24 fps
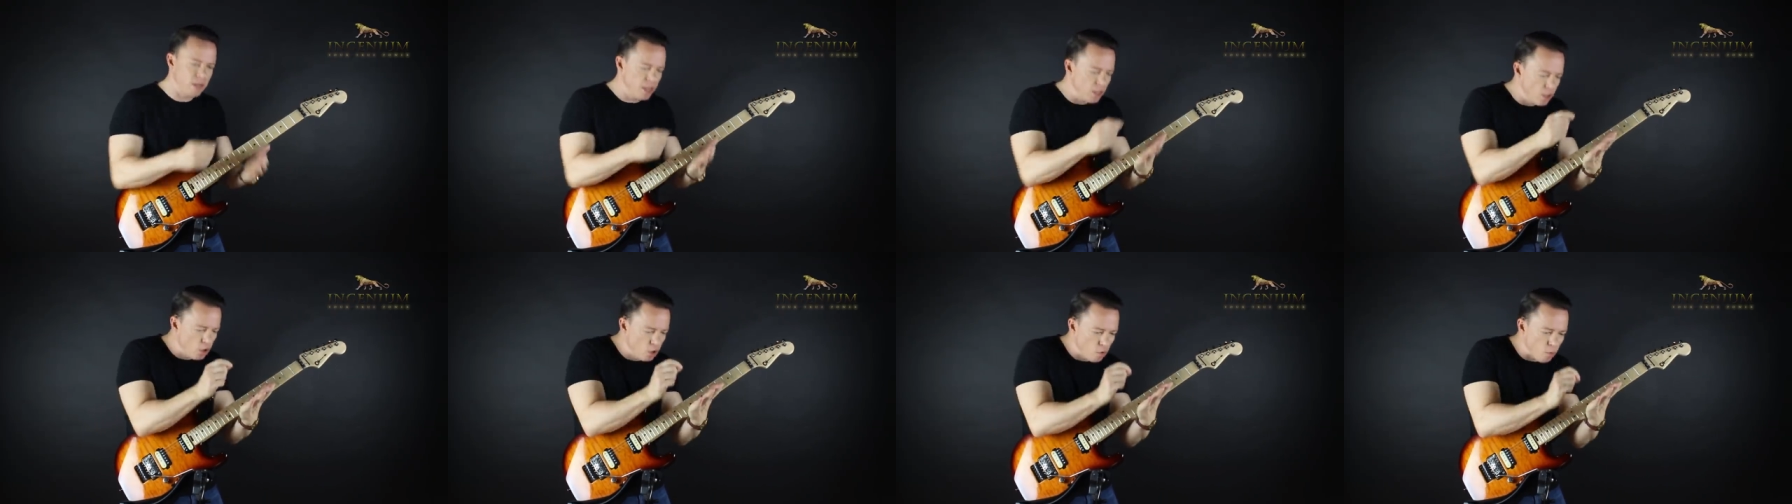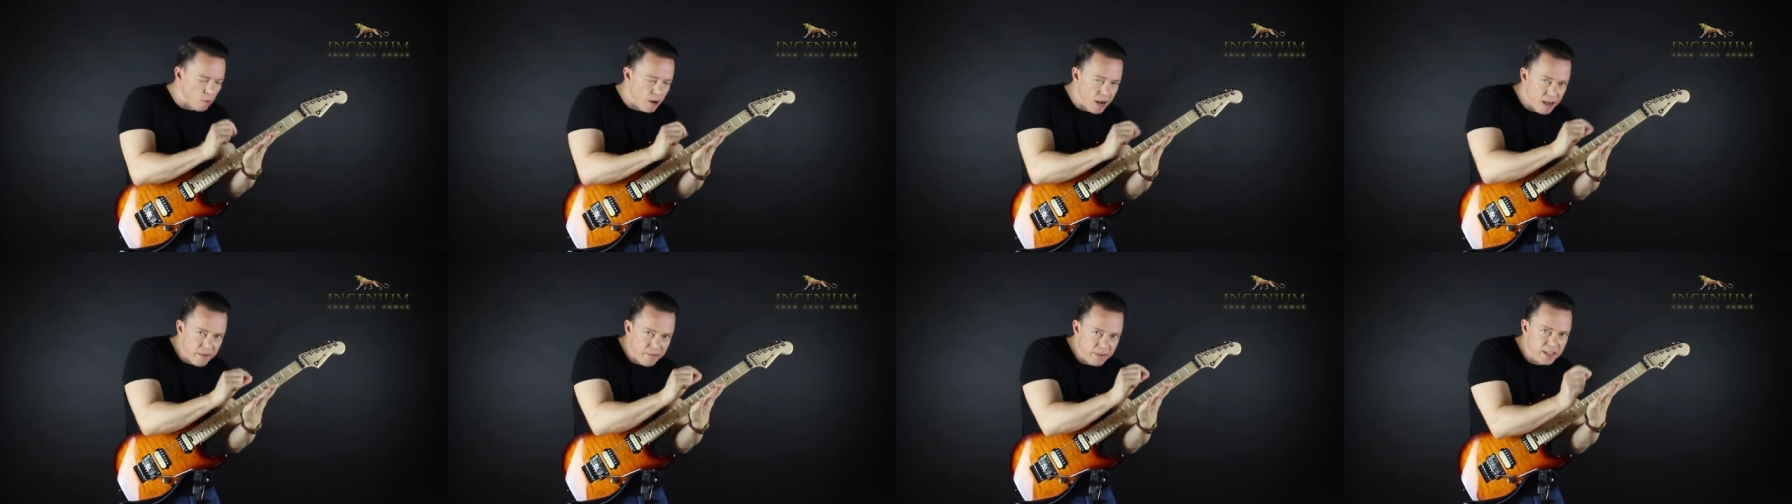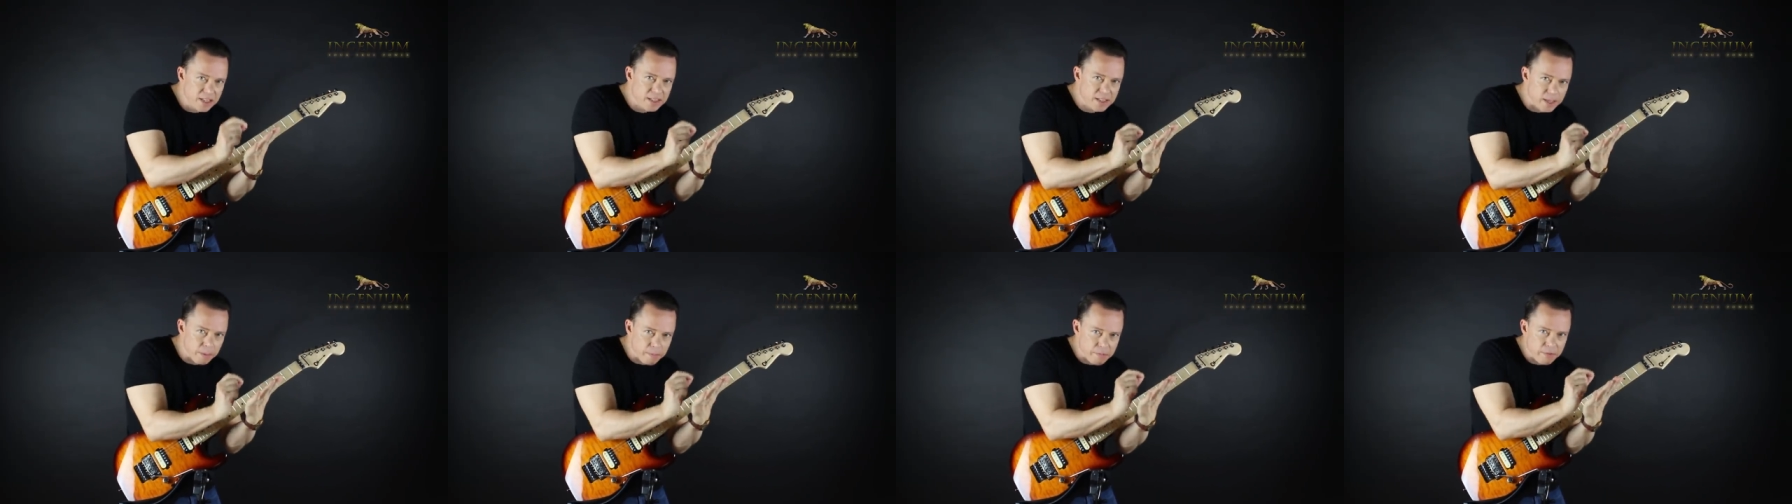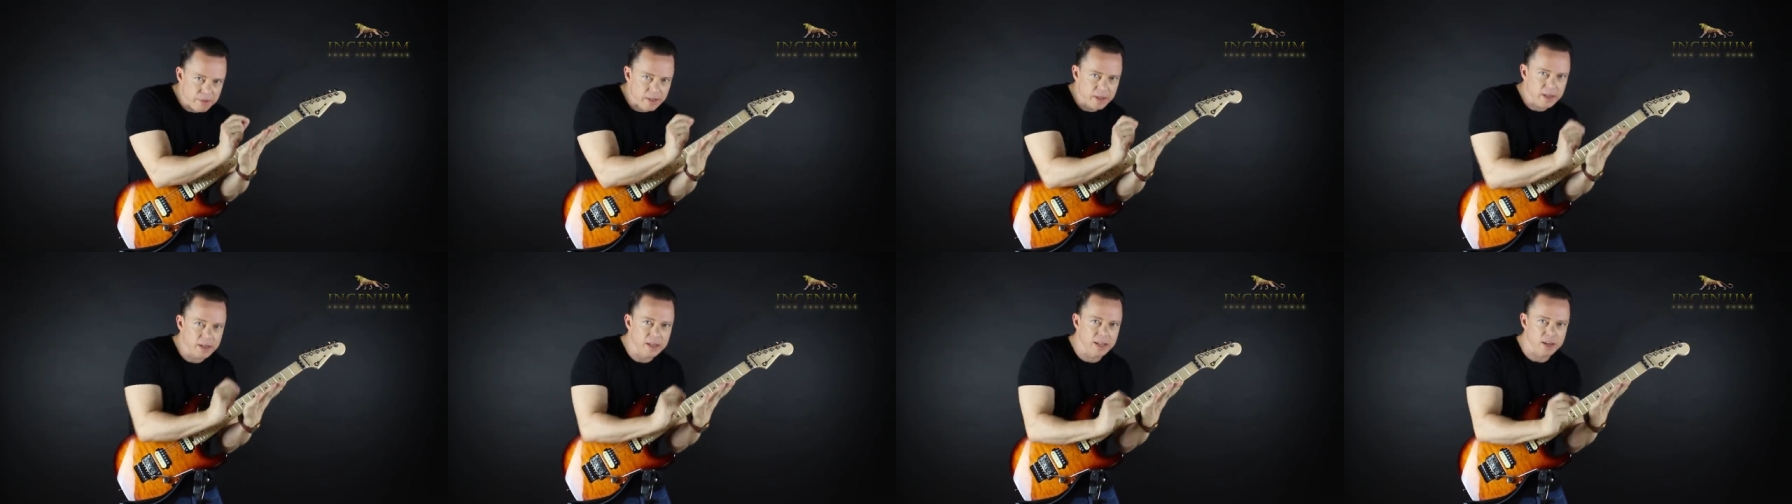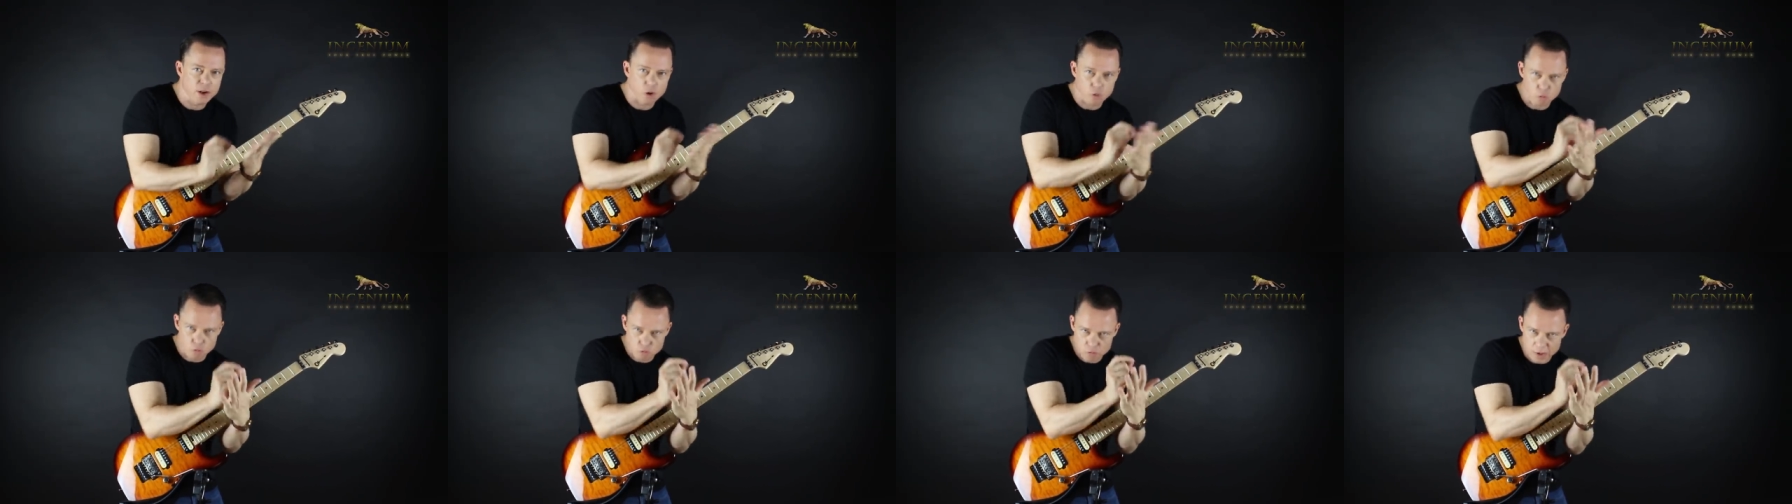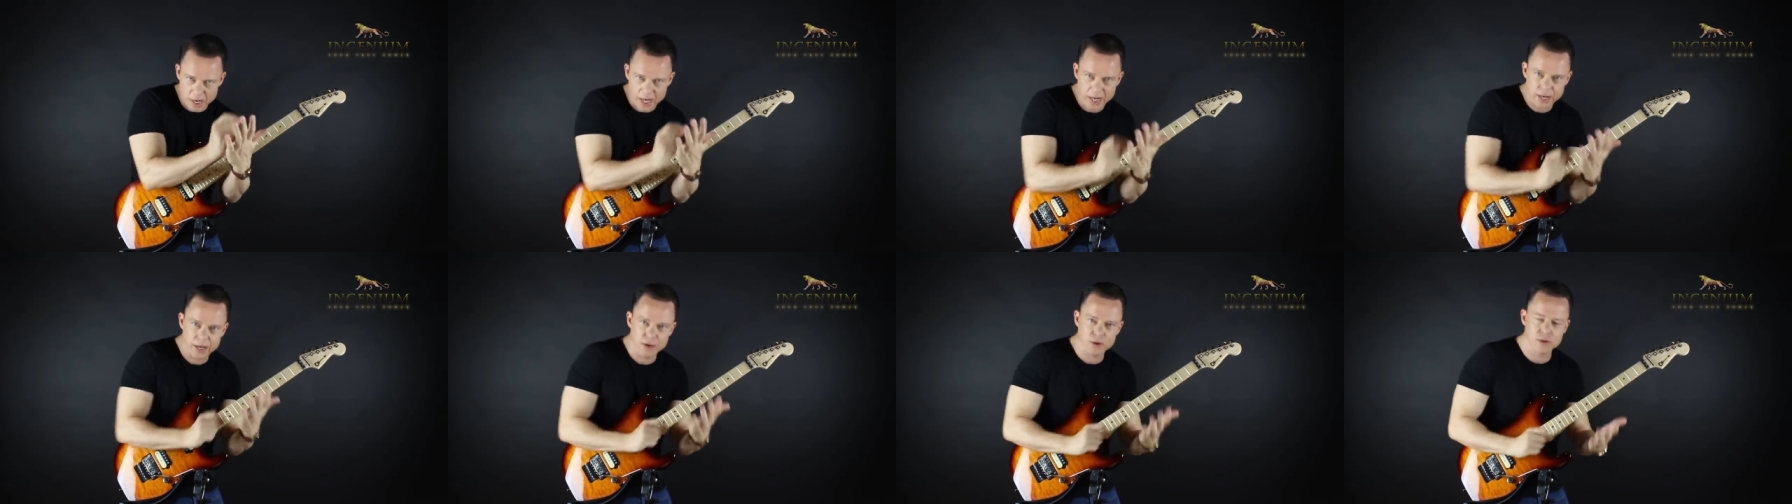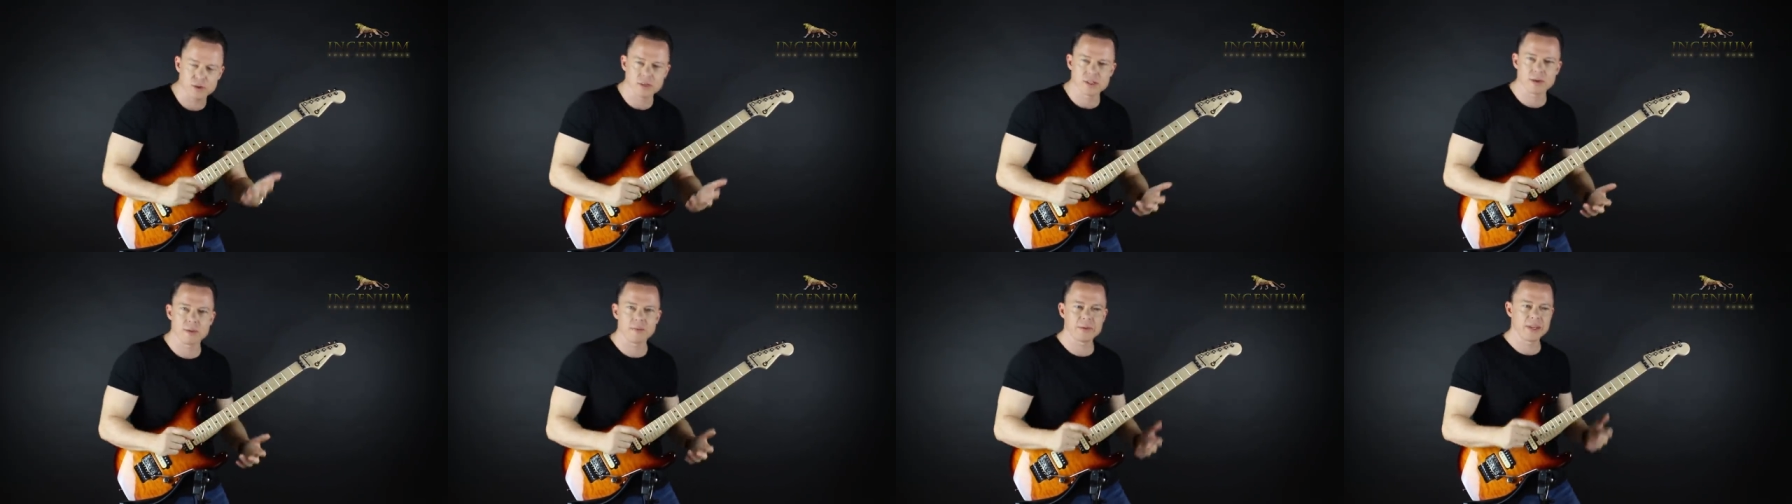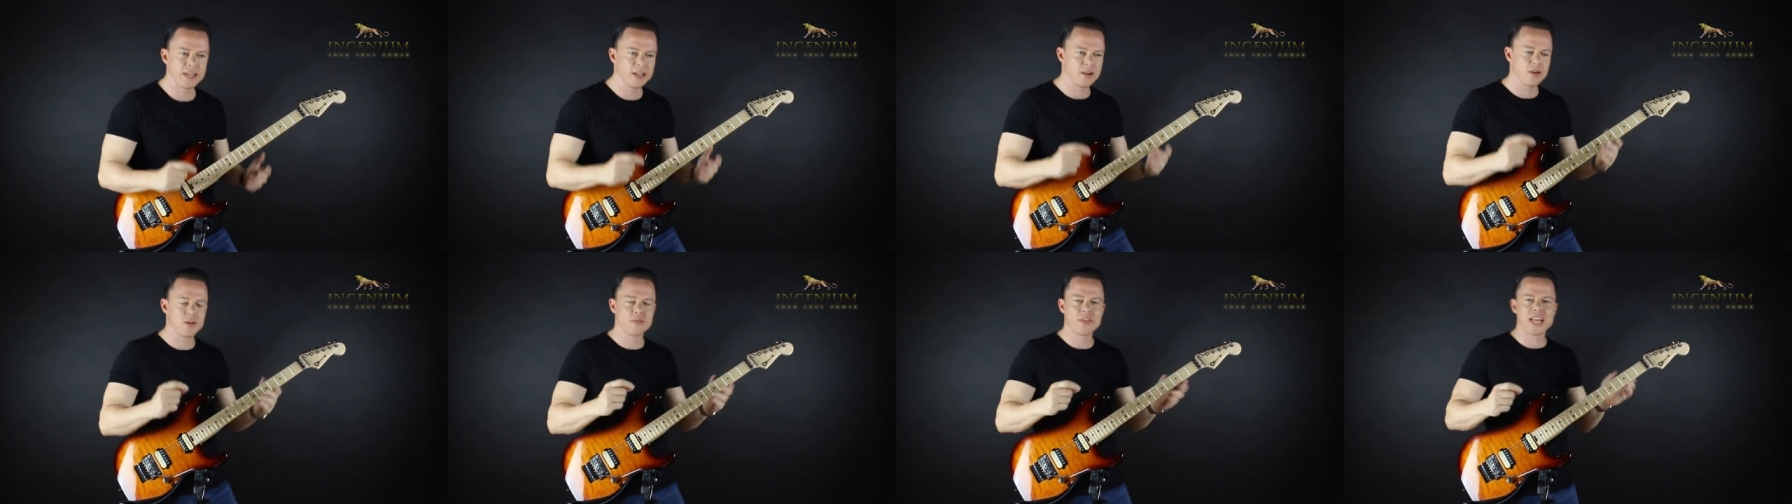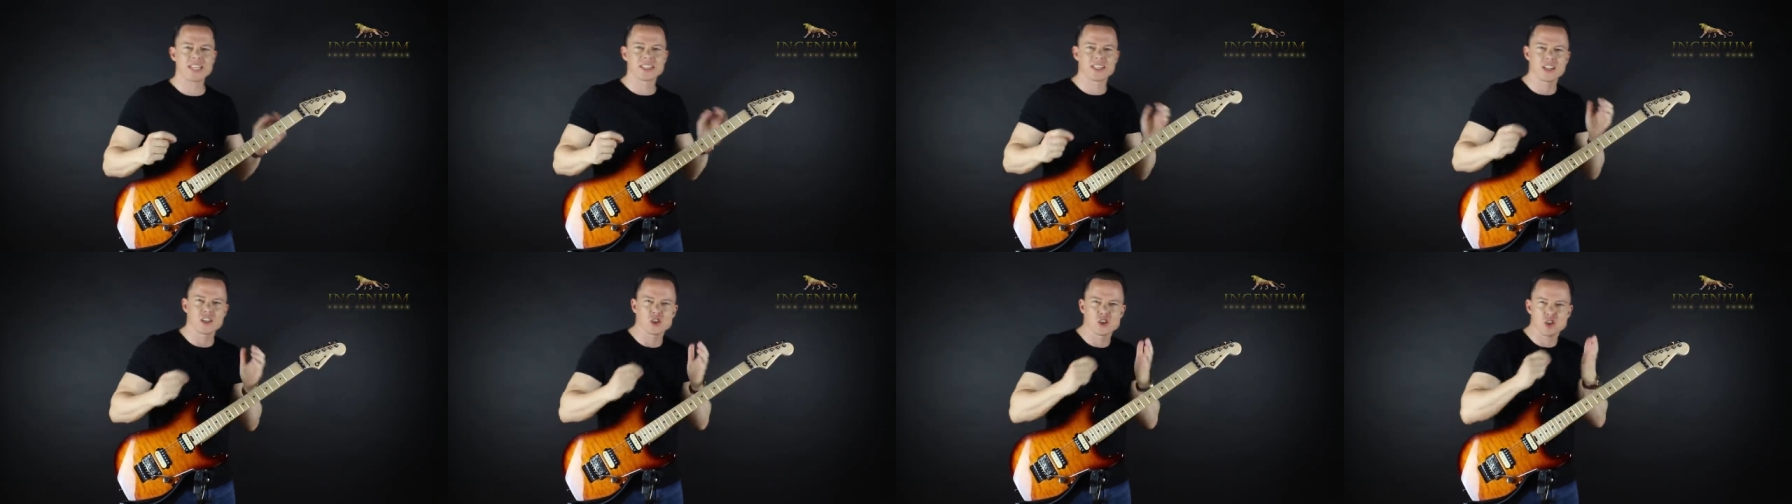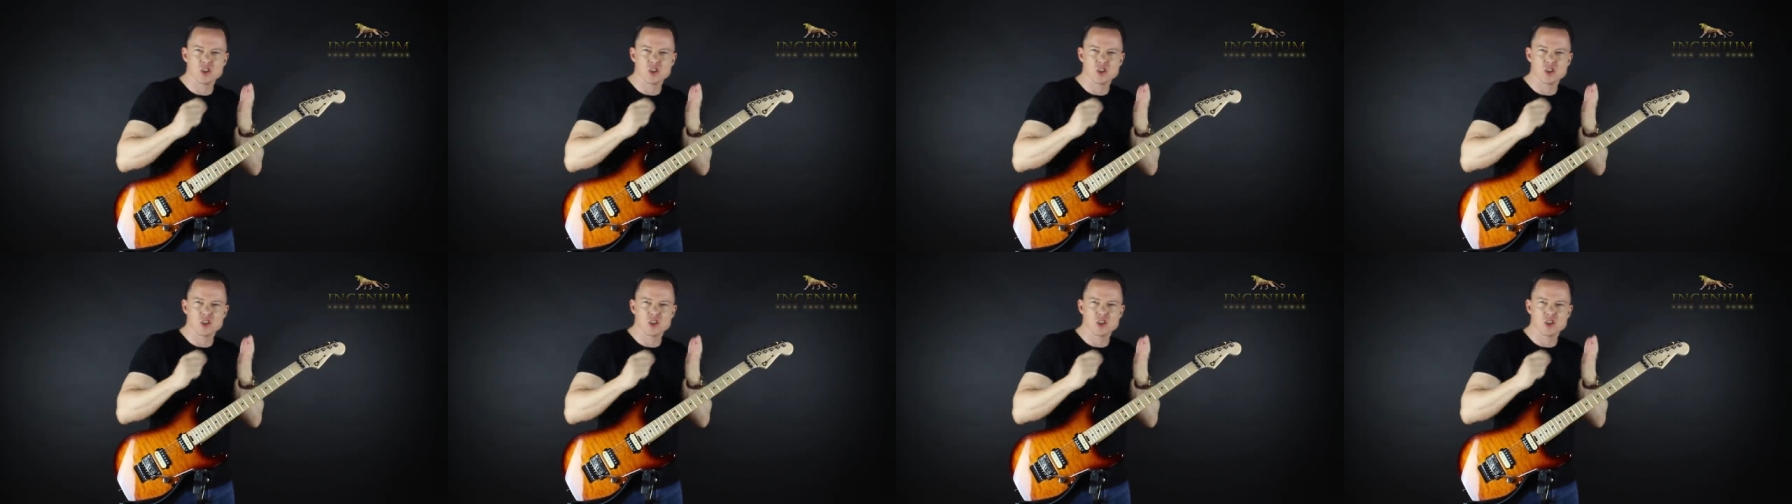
engraving something in a ring or something, you know, that's a